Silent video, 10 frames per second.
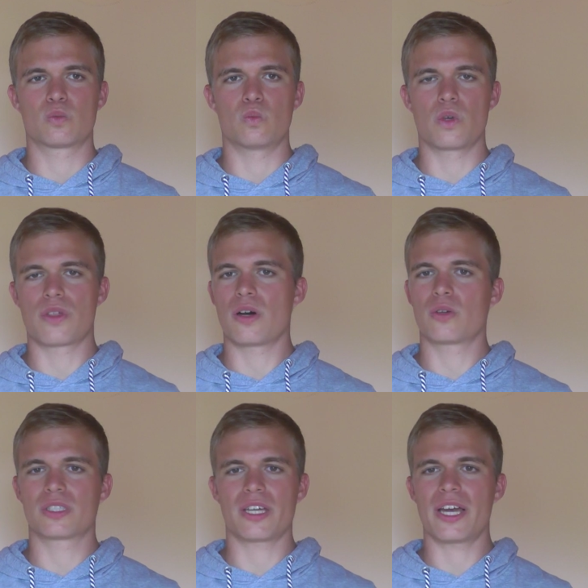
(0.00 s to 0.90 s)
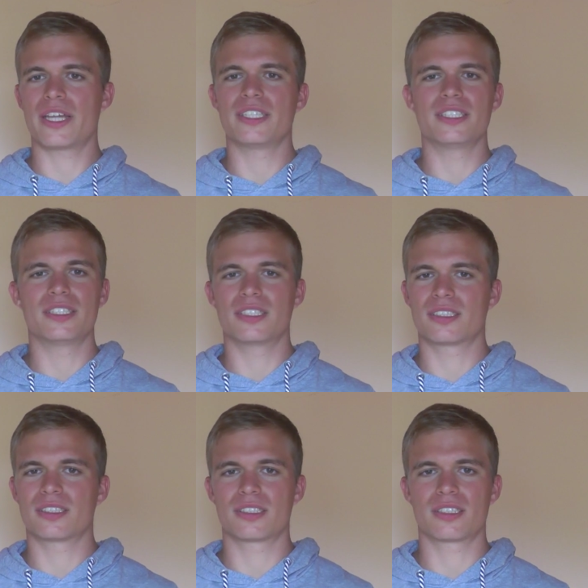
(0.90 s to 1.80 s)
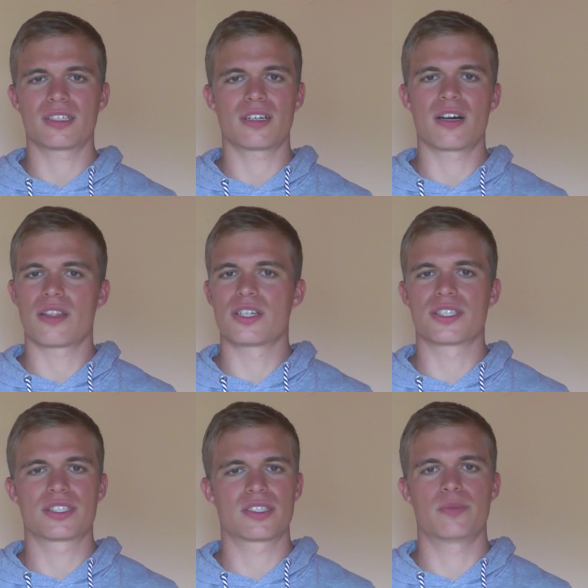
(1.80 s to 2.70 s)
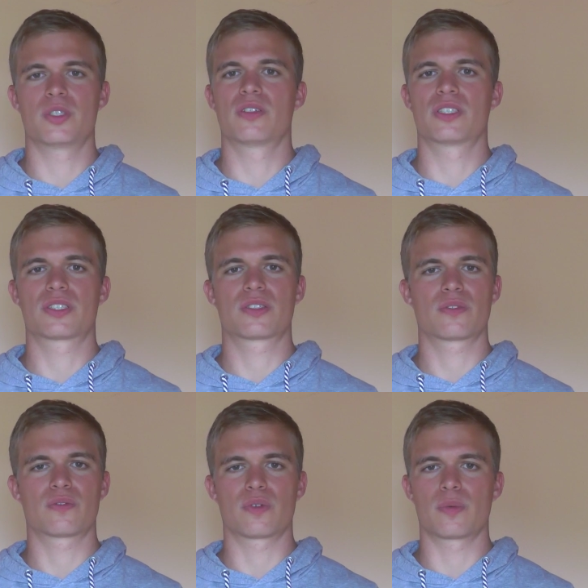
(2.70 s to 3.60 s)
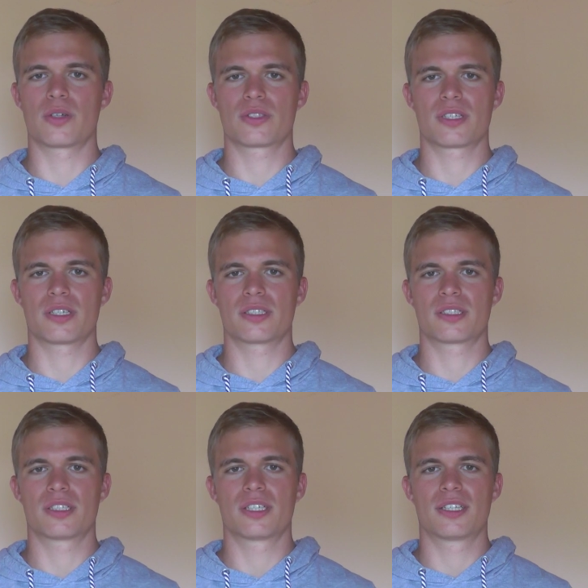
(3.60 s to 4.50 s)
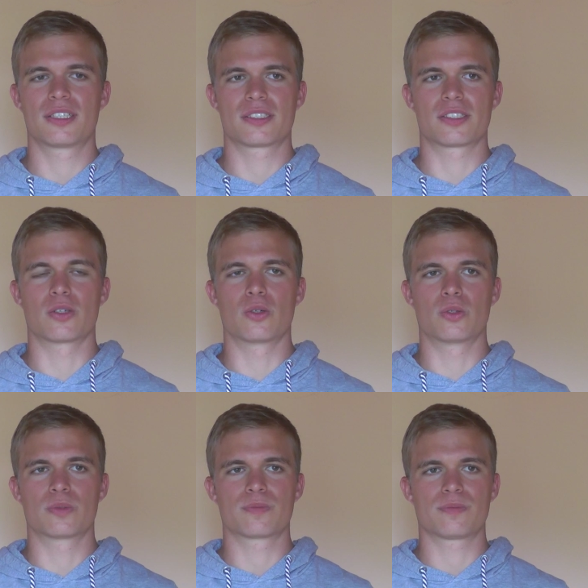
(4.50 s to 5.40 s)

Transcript: without any other stimulus from outside. So,